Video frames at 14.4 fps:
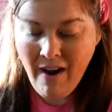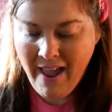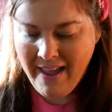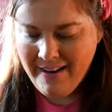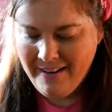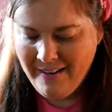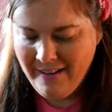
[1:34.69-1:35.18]

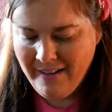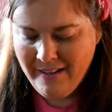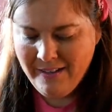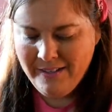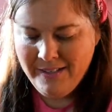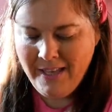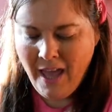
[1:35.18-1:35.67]
right,
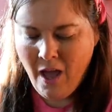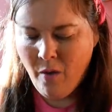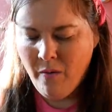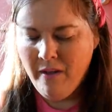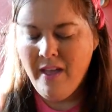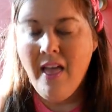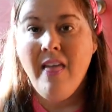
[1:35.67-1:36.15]

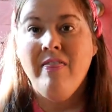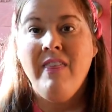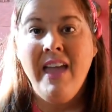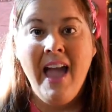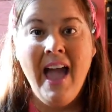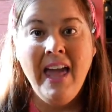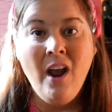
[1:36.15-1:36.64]
so
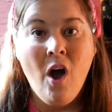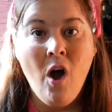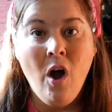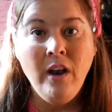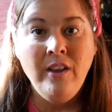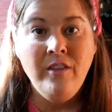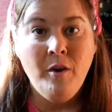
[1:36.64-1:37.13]
they had
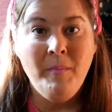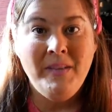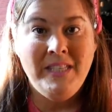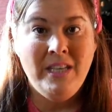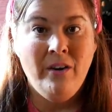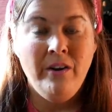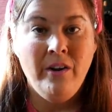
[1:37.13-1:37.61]
all of their
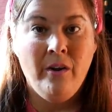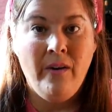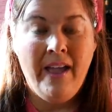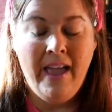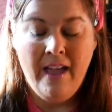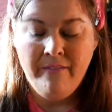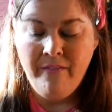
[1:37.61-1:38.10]
material
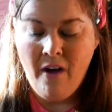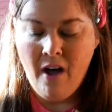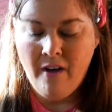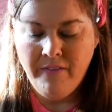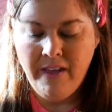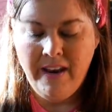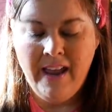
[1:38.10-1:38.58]
half
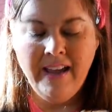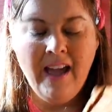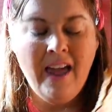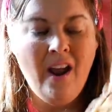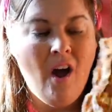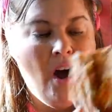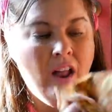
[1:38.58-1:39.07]
off, and I
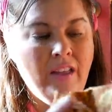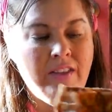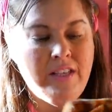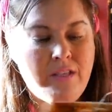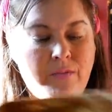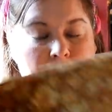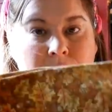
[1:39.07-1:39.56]
got all of
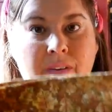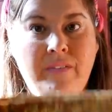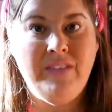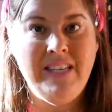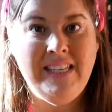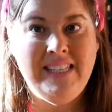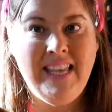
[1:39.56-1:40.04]
this for
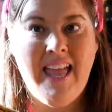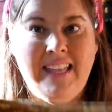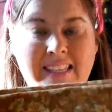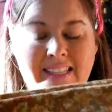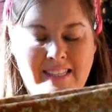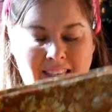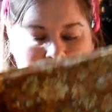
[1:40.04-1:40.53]
50
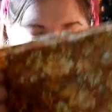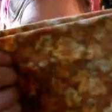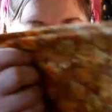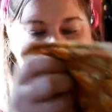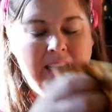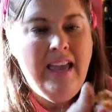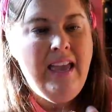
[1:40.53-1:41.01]
cents.
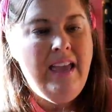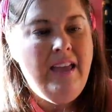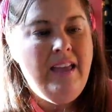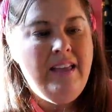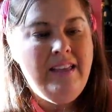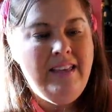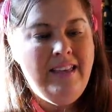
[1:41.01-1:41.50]

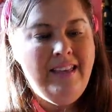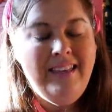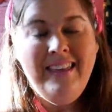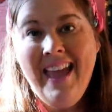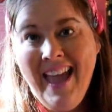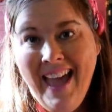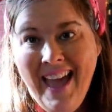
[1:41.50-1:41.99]

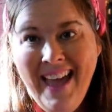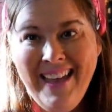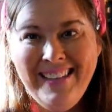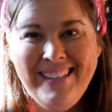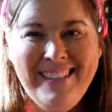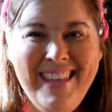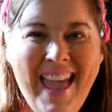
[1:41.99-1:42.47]

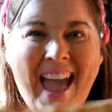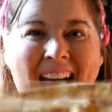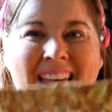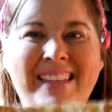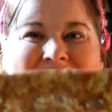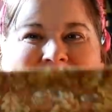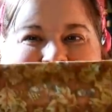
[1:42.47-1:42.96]
Yes,
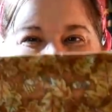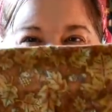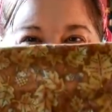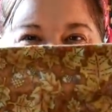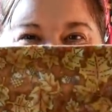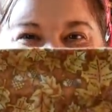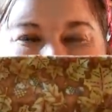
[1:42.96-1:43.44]
yes,
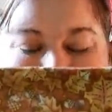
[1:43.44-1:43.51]
yes,